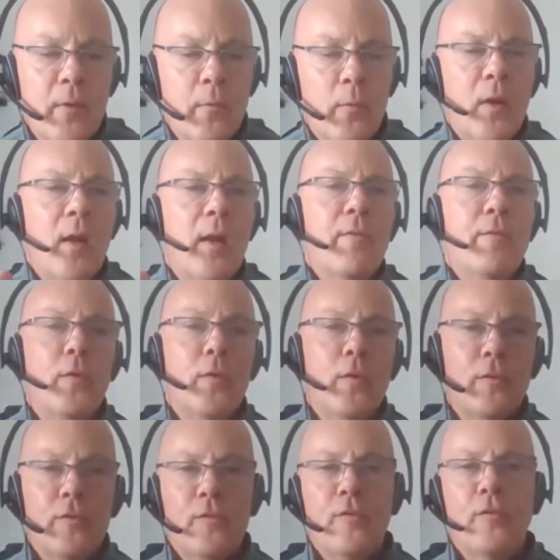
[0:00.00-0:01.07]
When I
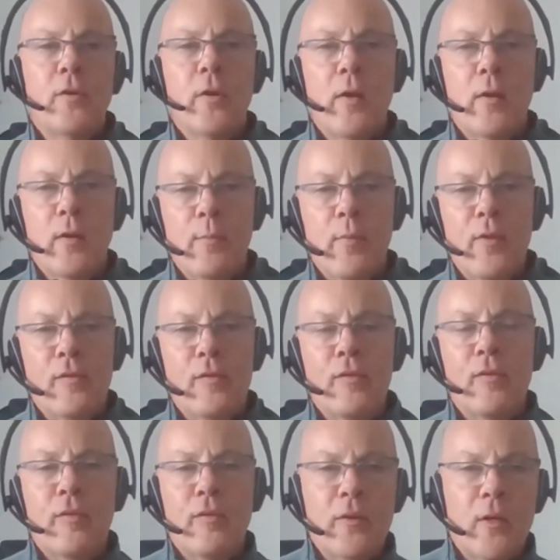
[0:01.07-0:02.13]
first started in the business
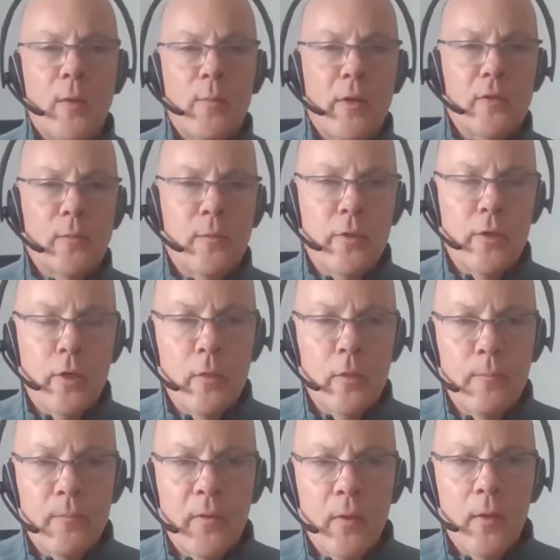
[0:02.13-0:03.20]
as a startup entrepreneur,
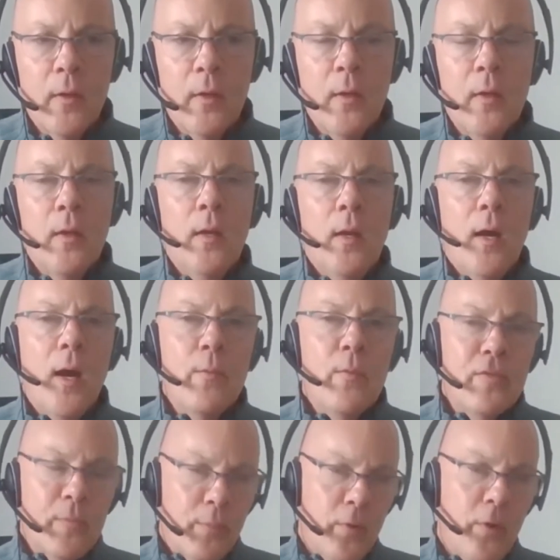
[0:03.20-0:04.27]
I
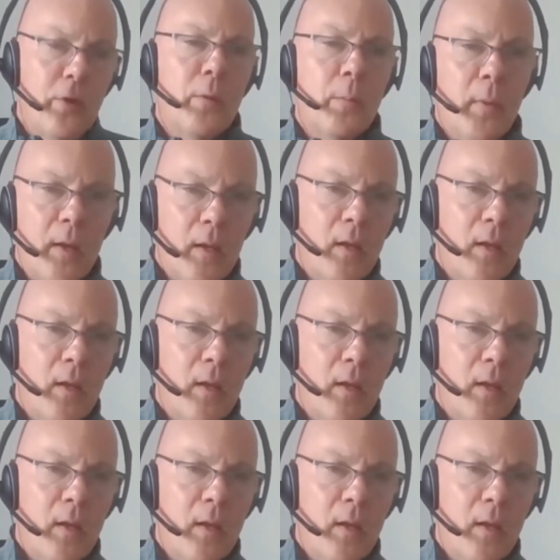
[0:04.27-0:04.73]
was approached by